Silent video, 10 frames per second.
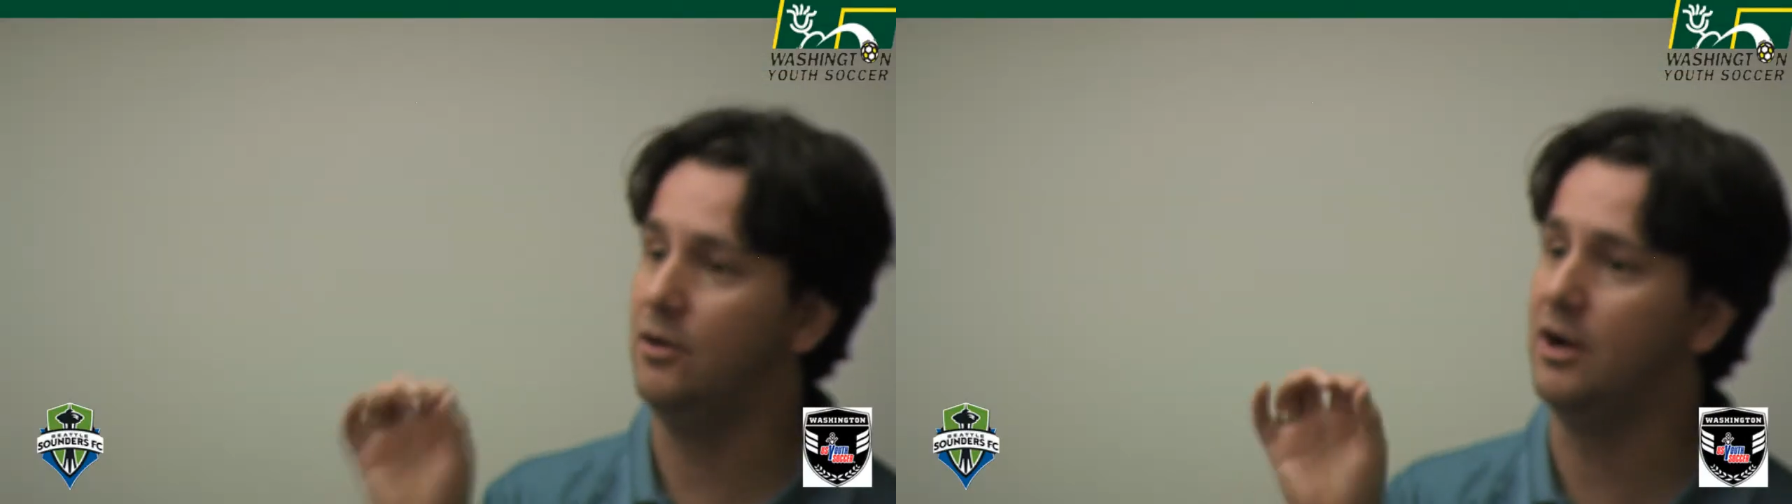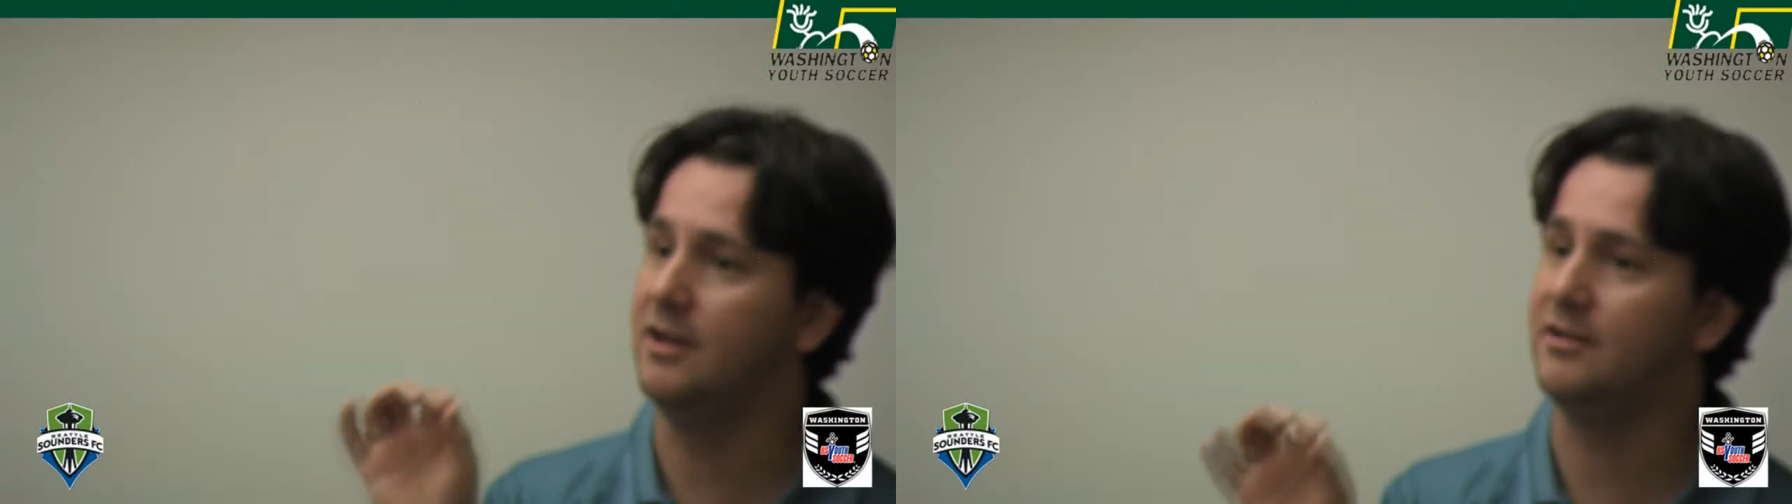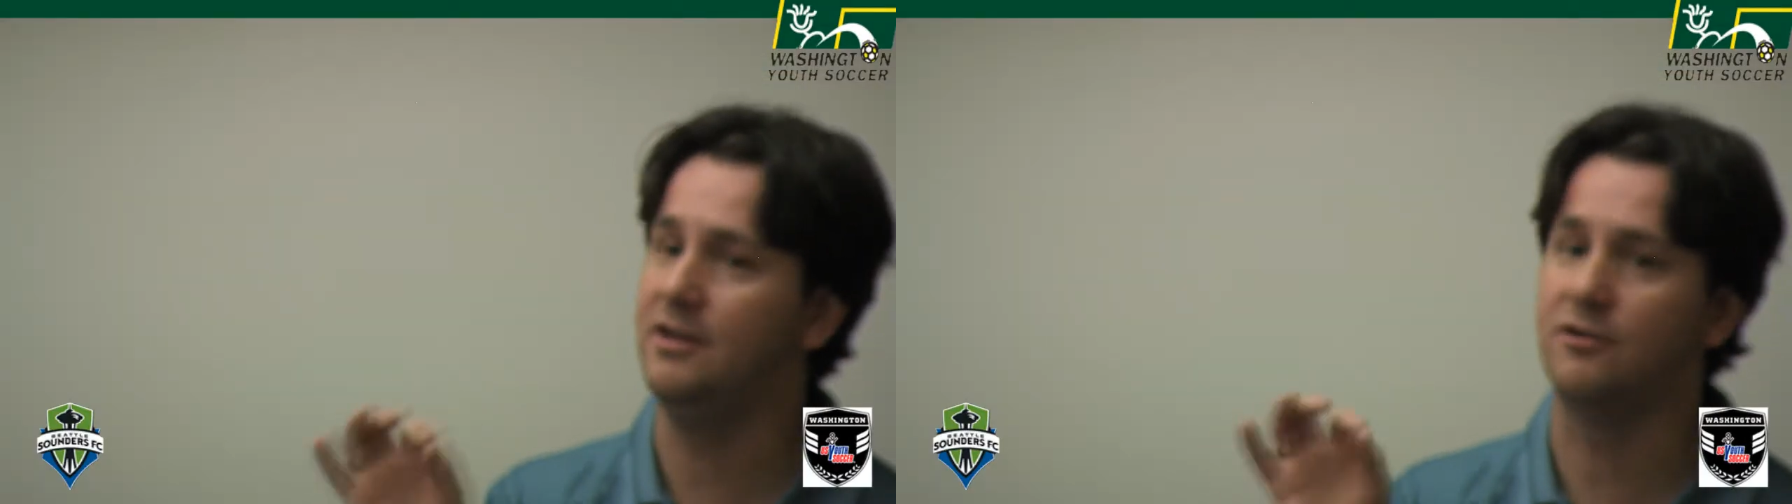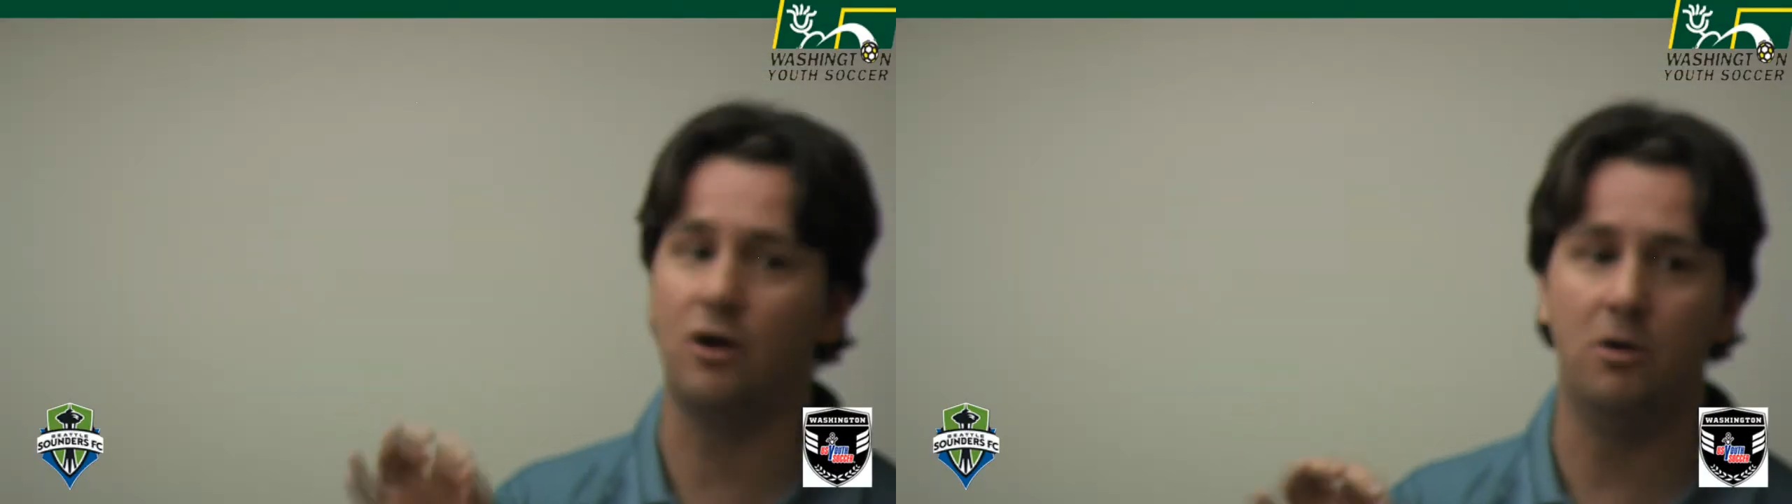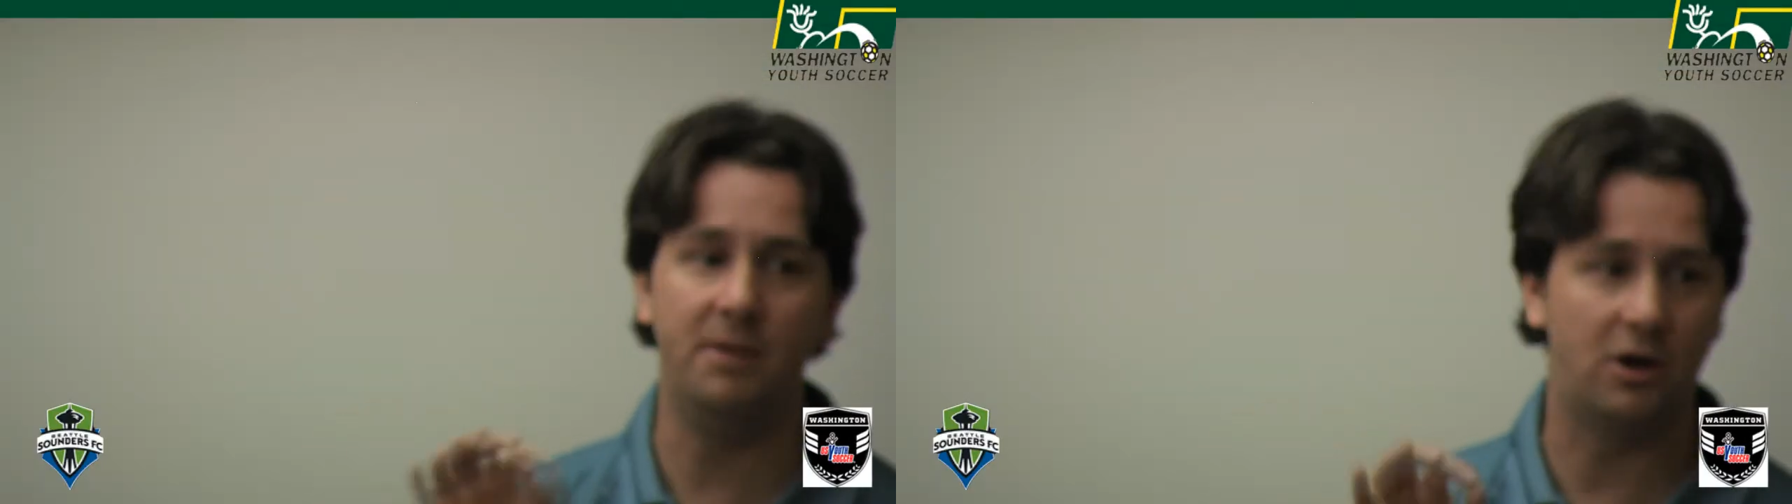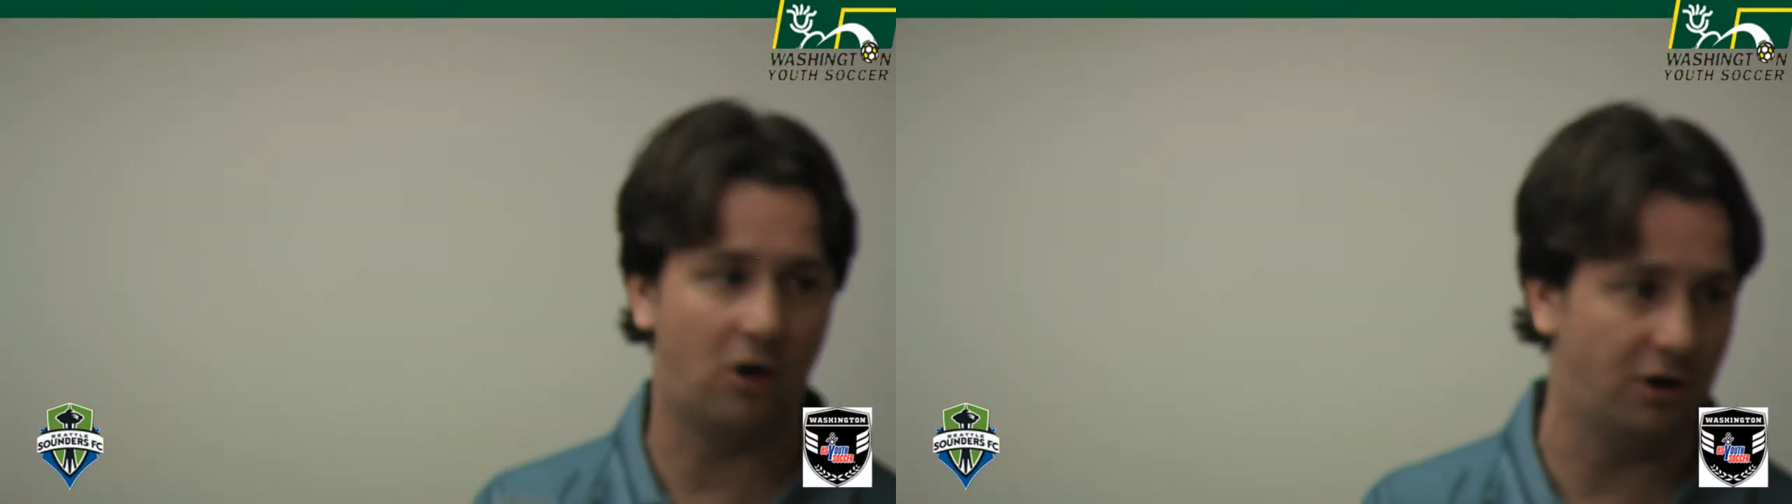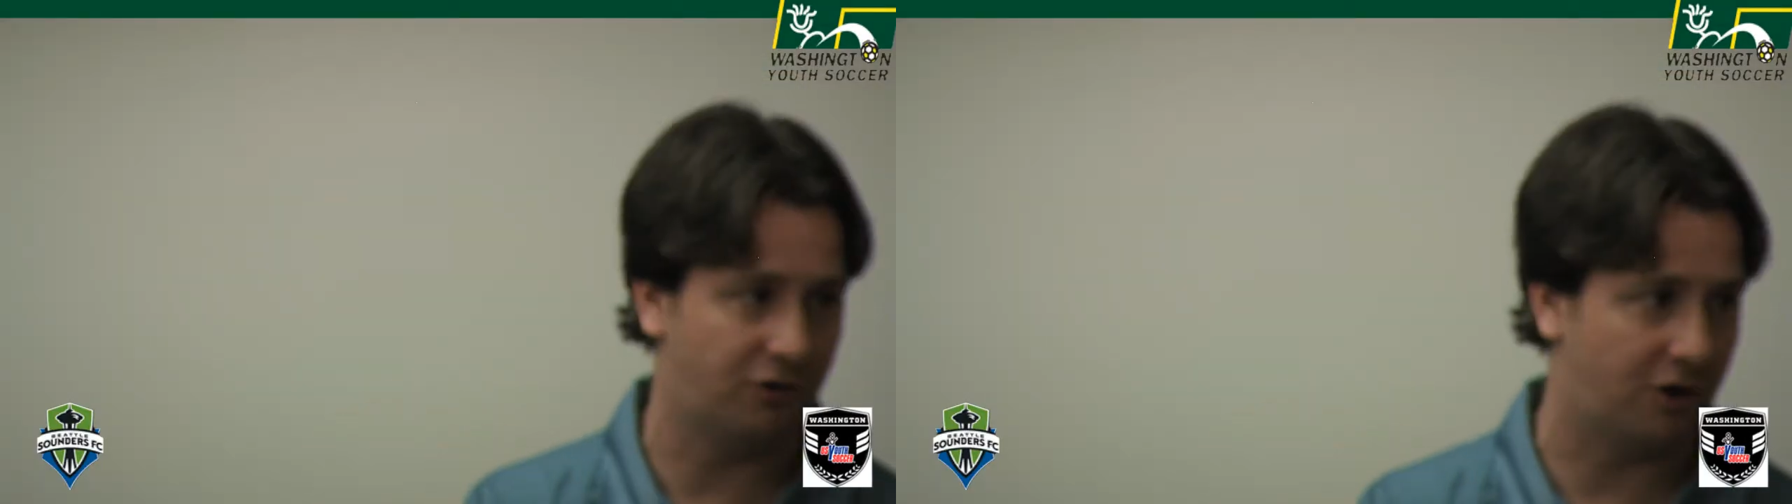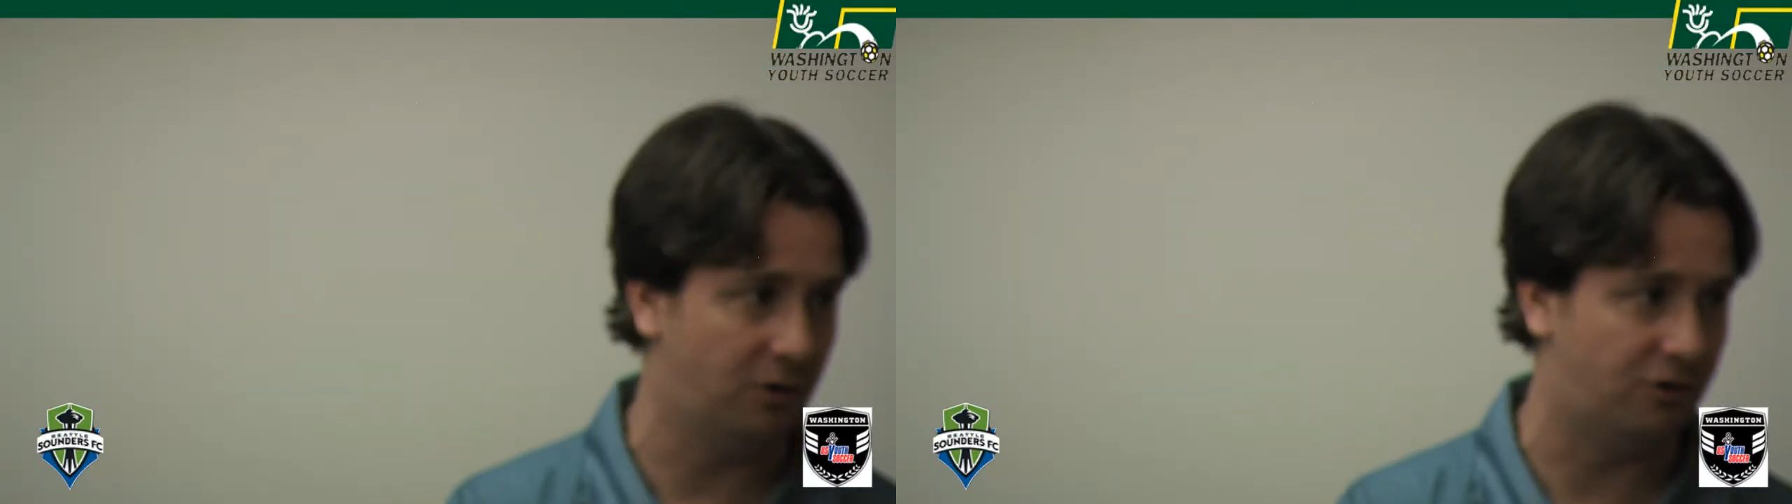you're going to see so many
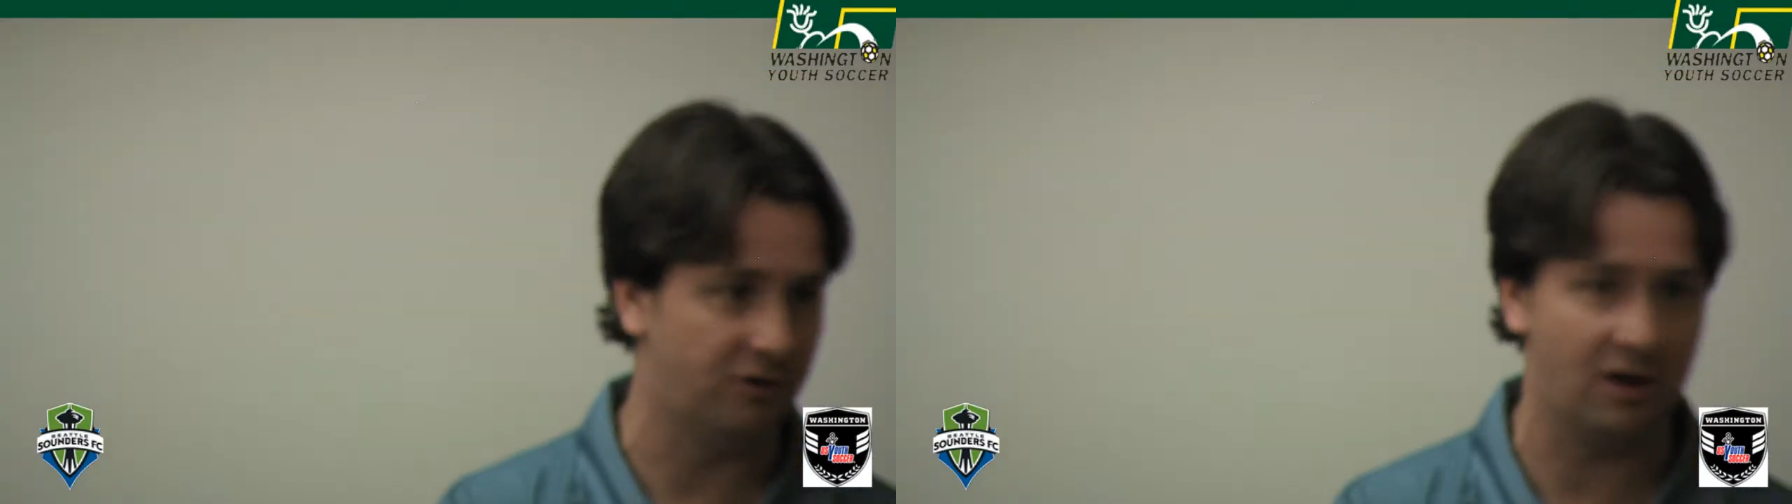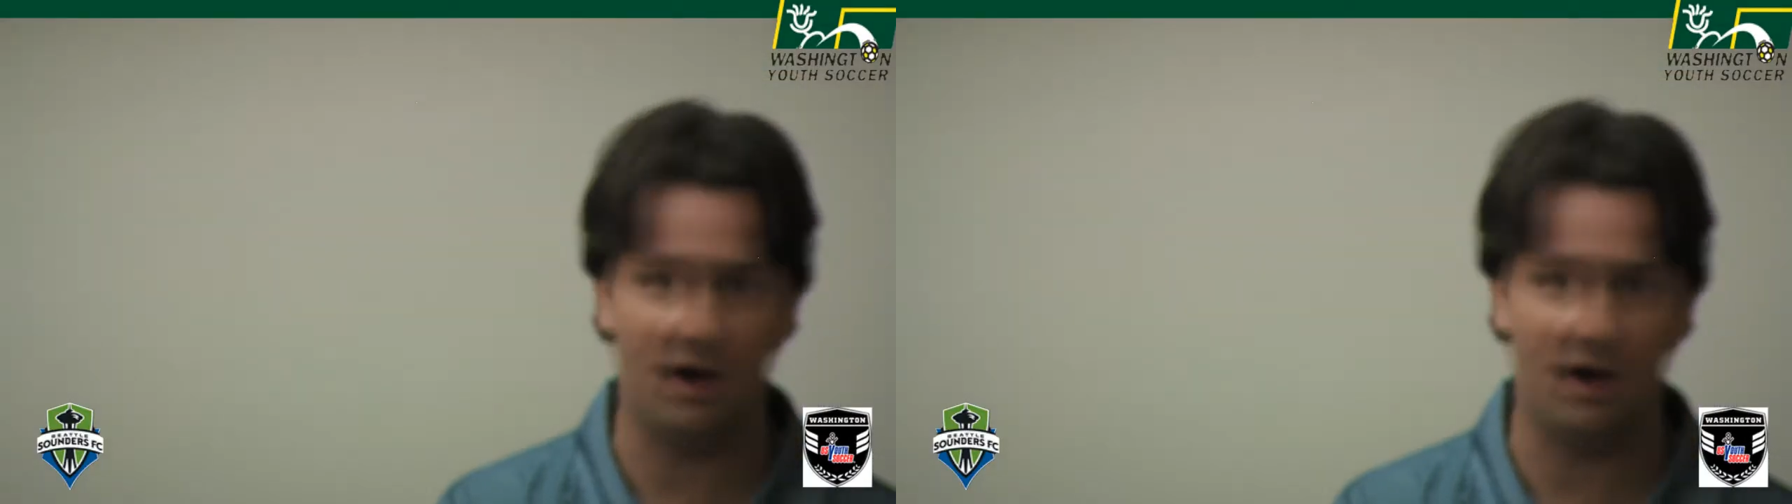college coaches.